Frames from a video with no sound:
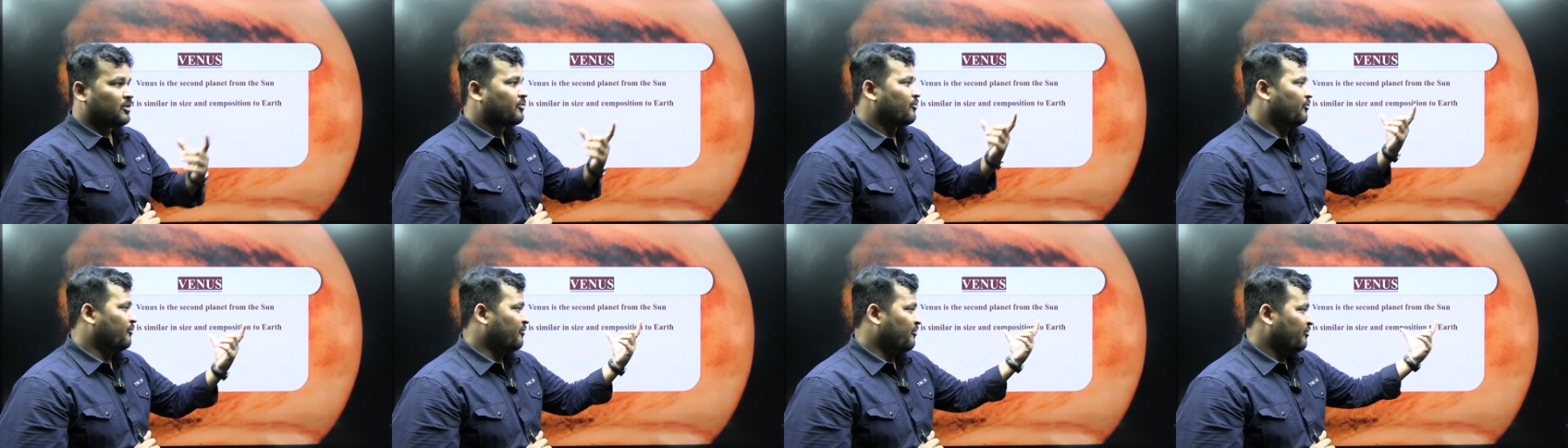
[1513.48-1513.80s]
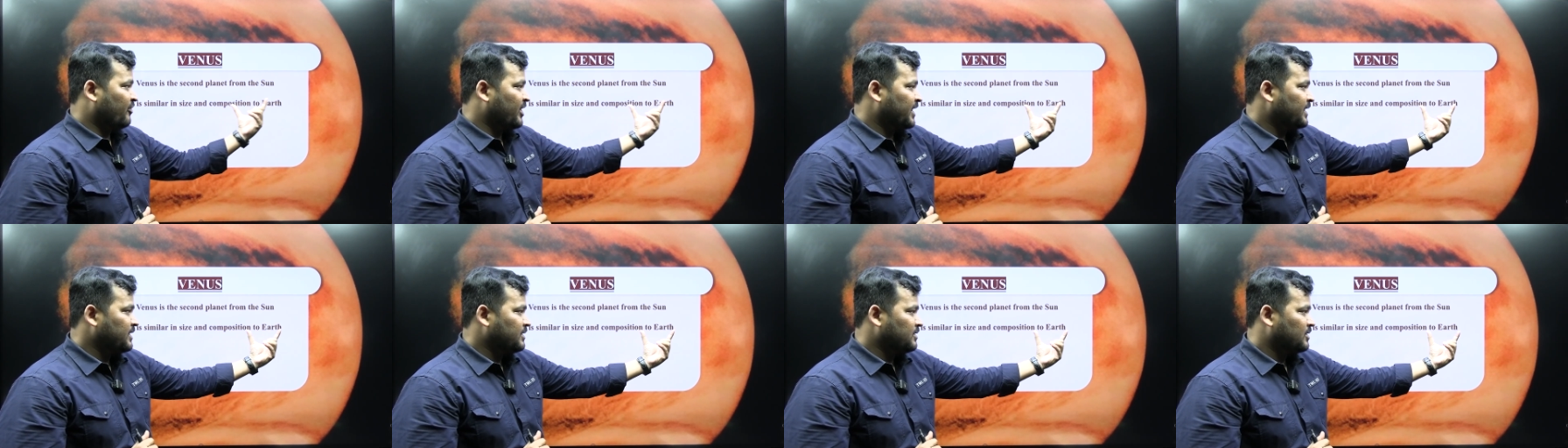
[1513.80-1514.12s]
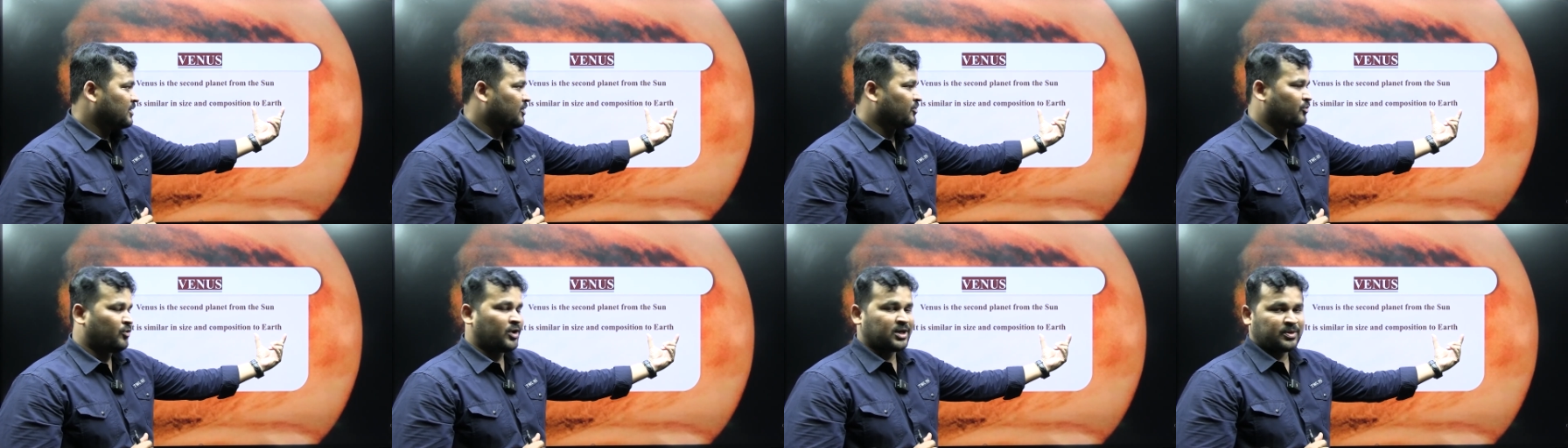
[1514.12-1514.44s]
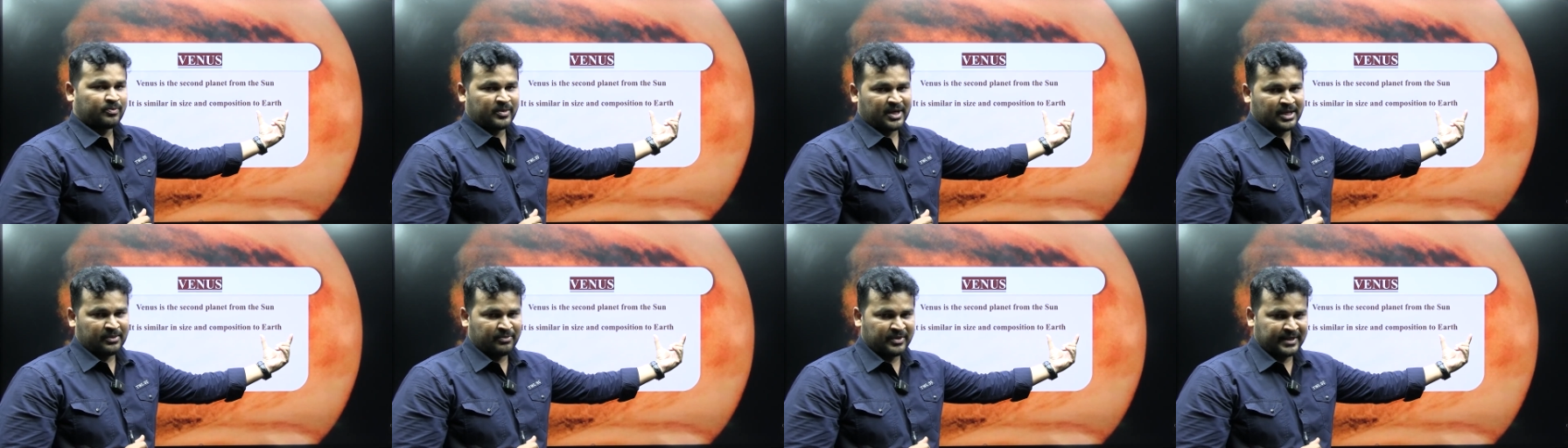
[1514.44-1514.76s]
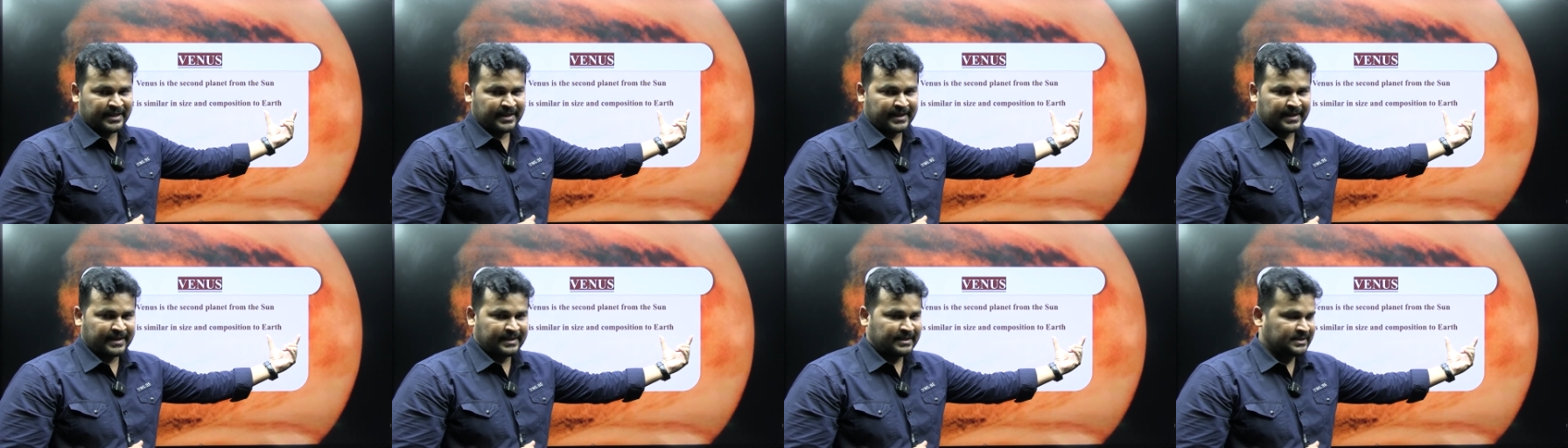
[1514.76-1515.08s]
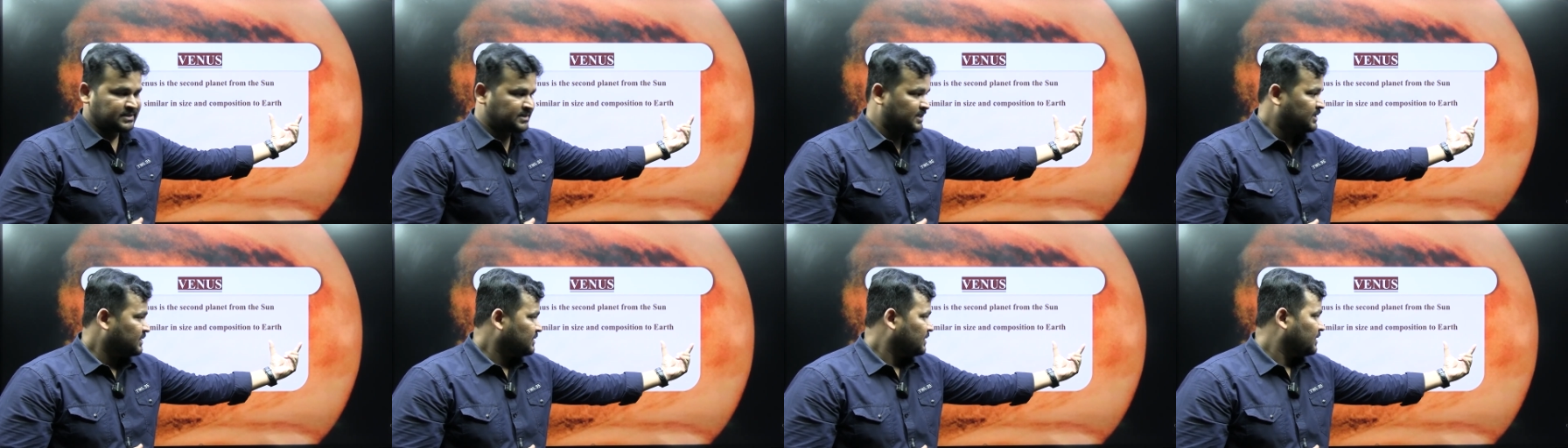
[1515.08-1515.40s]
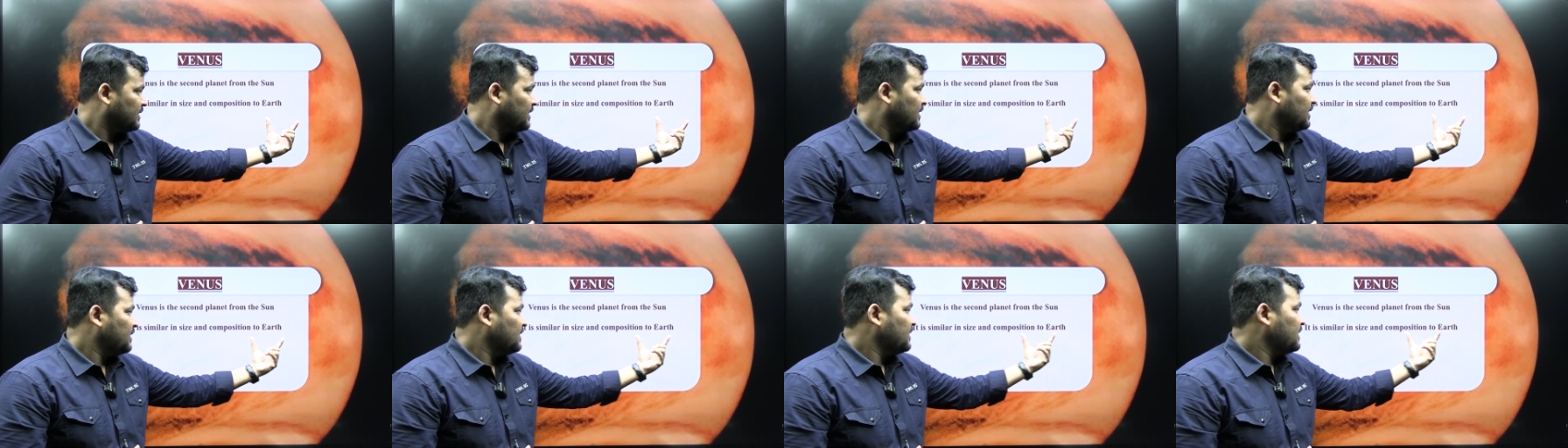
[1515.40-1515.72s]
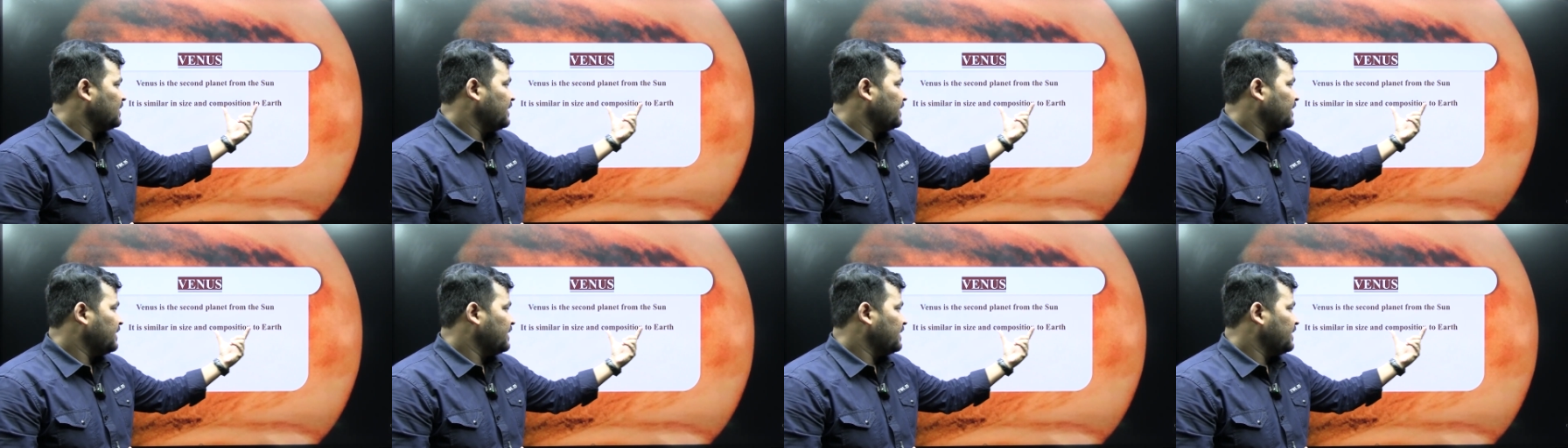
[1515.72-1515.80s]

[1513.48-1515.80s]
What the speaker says: Why? What might be the reason?